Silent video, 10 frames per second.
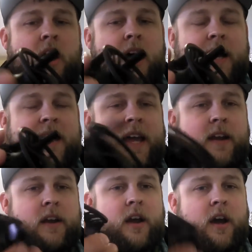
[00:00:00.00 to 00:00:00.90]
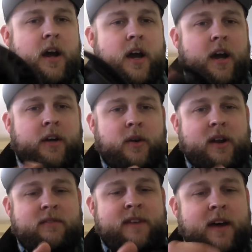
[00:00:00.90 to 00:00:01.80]
Again, a
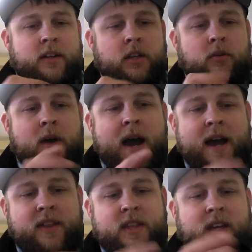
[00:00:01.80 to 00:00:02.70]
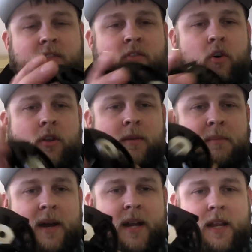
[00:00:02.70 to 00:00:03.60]
great value, I think, for the
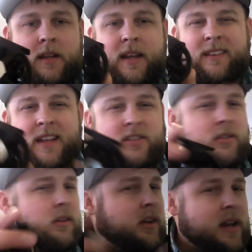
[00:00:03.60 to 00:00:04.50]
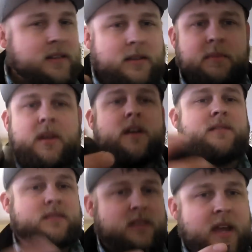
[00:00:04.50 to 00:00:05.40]
money. Unless you're looking at something
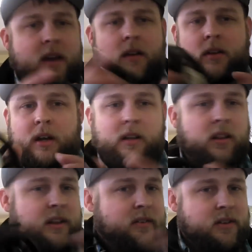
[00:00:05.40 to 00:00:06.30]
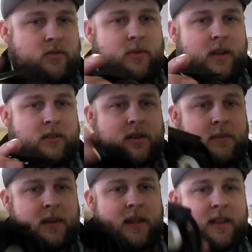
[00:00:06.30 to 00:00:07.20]
on sale or a clearance reel or
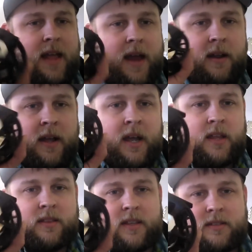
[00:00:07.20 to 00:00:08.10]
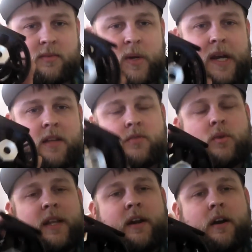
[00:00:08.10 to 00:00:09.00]
something like that, this one is
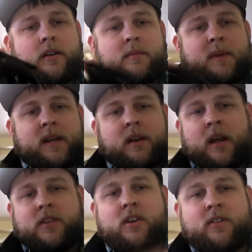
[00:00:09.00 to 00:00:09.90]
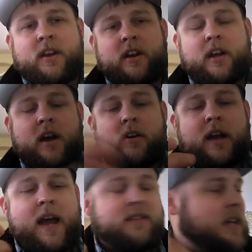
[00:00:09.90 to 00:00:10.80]
really hard to beat. So there you go,
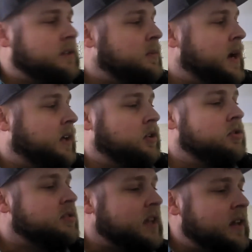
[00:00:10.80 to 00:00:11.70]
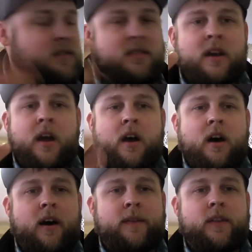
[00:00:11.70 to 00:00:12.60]
guys. That's my 2 cents
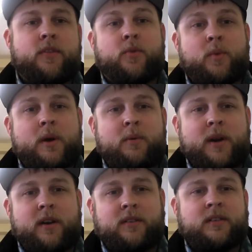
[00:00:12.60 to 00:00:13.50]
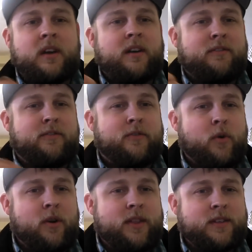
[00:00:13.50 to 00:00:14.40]
on the 3 reels
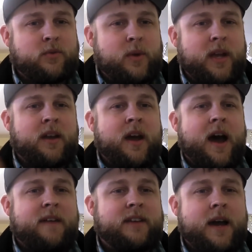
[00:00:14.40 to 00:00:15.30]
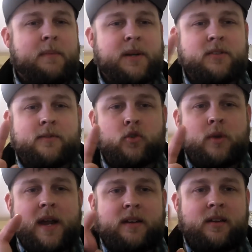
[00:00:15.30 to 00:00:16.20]
for this week. I've got a bunch of
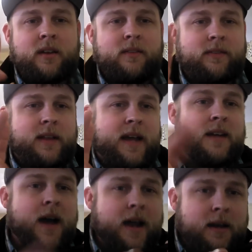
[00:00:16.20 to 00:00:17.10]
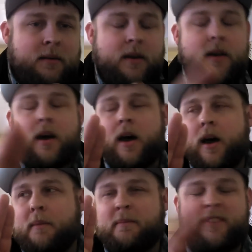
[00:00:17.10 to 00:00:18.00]
great fly tying
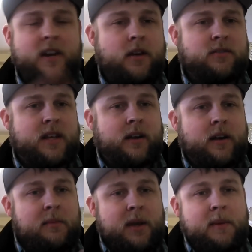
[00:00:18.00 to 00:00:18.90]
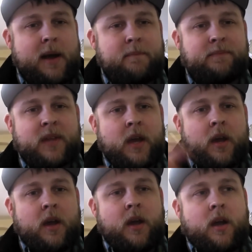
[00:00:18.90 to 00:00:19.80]
videos that are going to be coming up.
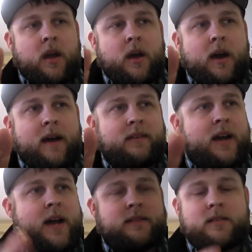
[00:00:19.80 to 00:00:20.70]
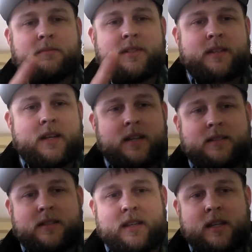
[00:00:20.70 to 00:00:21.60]
I've got some
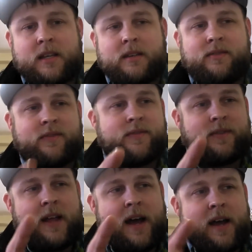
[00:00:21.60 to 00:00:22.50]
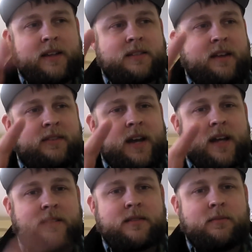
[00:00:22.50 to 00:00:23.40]
CDC flies. I've
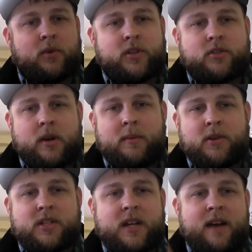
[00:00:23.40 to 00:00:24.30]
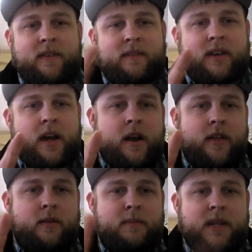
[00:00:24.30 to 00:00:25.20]
got some more streamer stuff. I've got
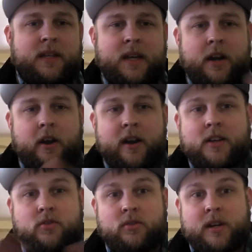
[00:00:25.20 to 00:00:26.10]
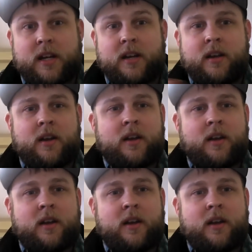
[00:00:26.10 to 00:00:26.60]
another beginner entry.